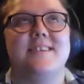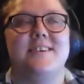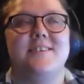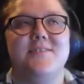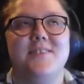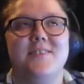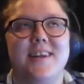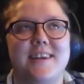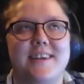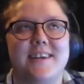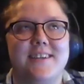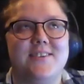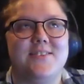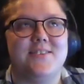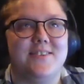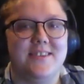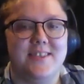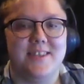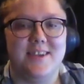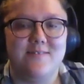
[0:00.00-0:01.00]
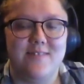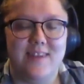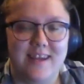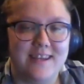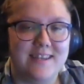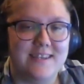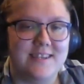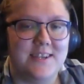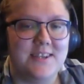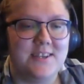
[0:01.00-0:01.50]
because I really enjoyed them,
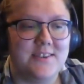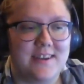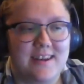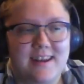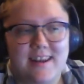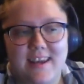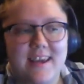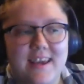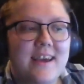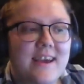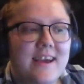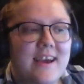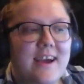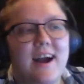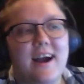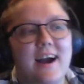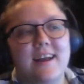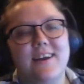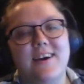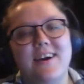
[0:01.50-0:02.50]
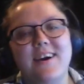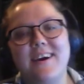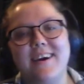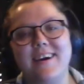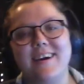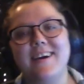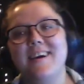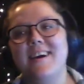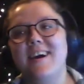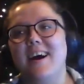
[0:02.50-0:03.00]
like genuinely. I know
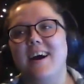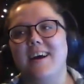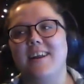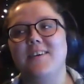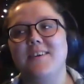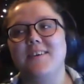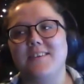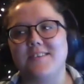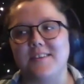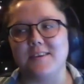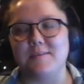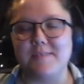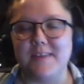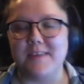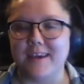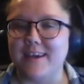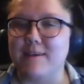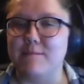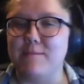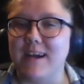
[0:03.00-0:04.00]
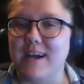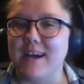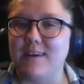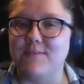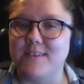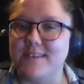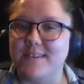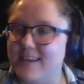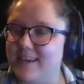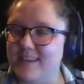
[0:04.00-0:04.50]
it seems like I might have to